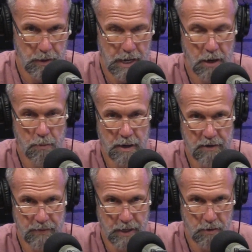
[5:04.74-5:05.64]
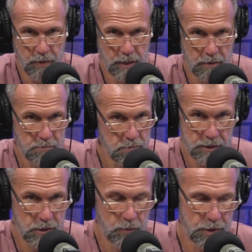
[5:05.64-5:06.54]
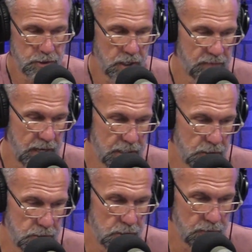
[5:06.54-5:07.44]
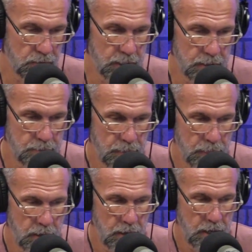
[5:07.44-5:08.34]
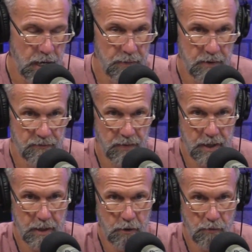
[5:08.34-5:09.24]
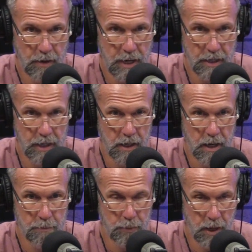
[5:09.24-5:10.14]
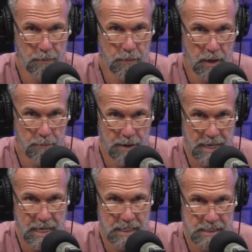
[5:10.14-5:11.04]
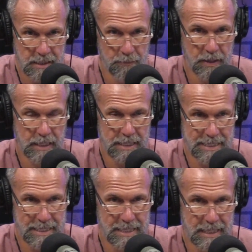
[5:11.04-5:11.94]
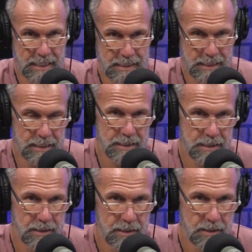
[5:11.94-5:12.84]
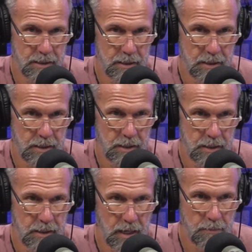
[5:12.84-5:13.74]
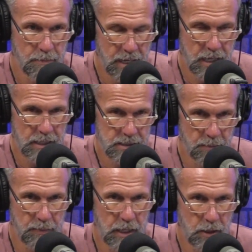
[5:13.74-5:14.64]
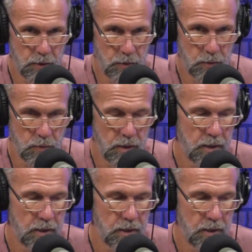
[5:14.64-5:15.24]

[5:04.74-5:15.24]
How am I evaluating? That's a question you have to ask yourself, right? And then finally, creating. I'm making something that didn't exist. I'm making something new.